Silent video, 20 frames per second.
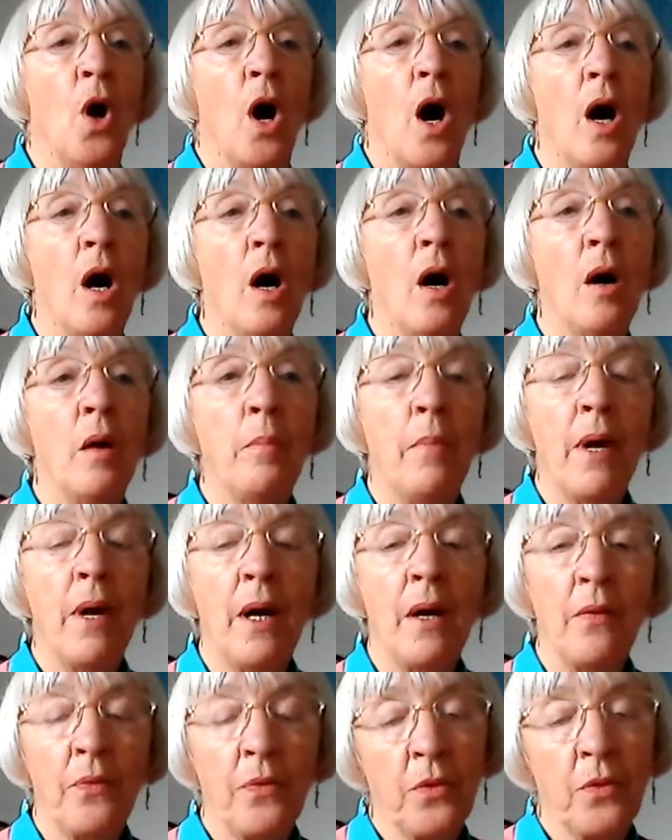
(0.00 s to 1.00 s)

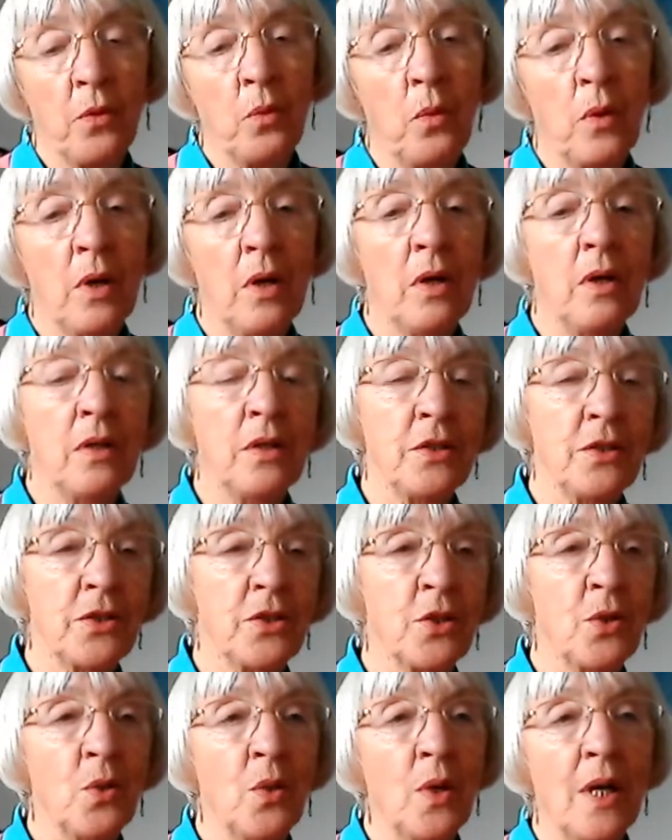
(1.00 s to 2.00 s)
about the
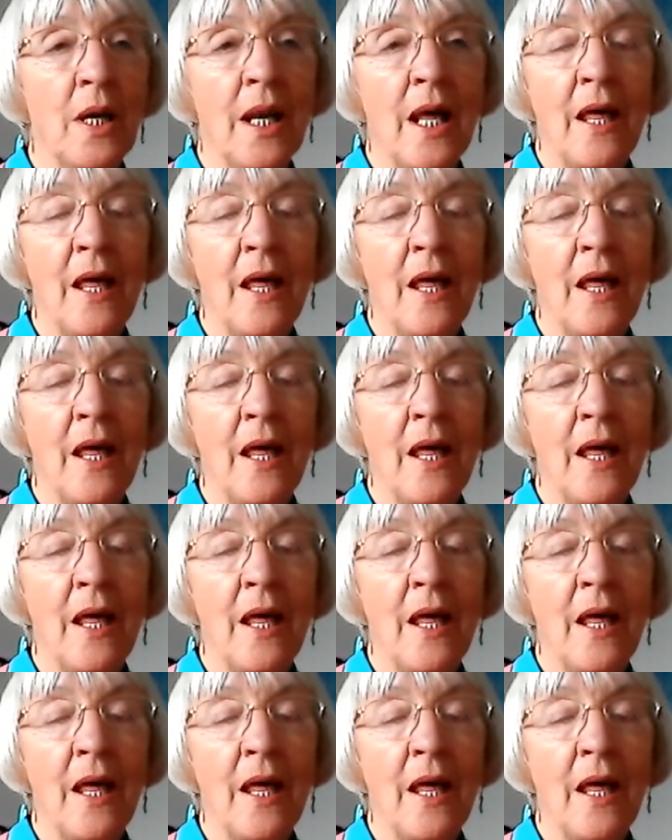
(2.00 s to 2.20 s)
ones who